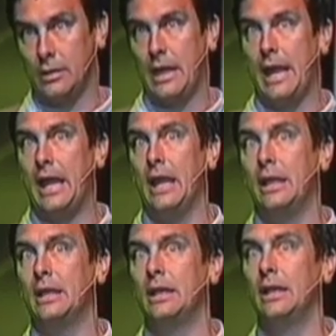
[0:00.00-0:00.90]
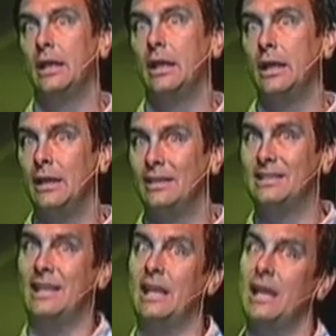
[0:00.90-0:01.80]

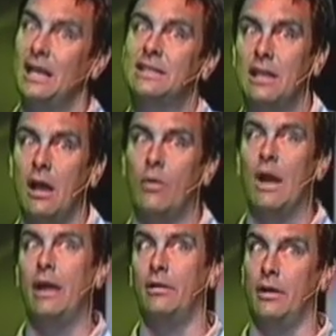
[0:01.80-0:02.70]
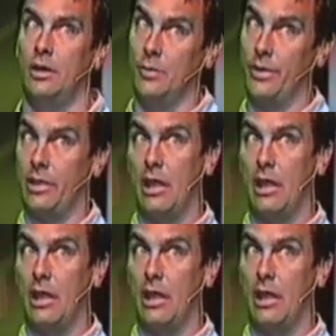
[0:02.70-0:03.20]
He's got a nice long white robe with